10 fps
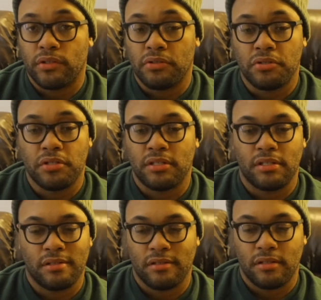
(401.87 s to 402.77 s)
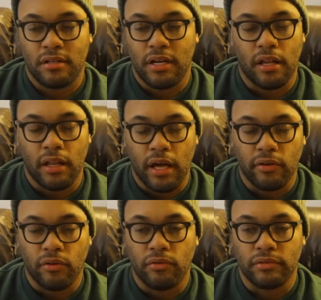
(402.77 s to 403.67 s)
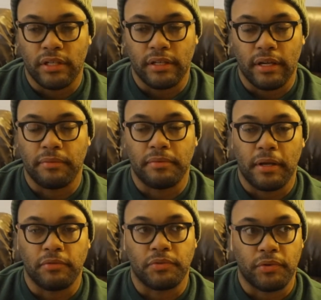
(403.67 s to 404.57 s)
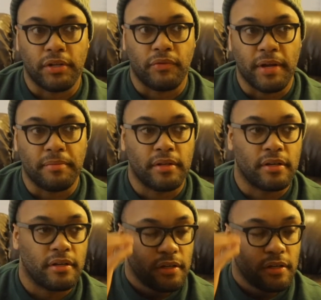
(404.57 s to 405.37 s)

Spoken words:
That's just, they're not a lot of goals. I was really rambling.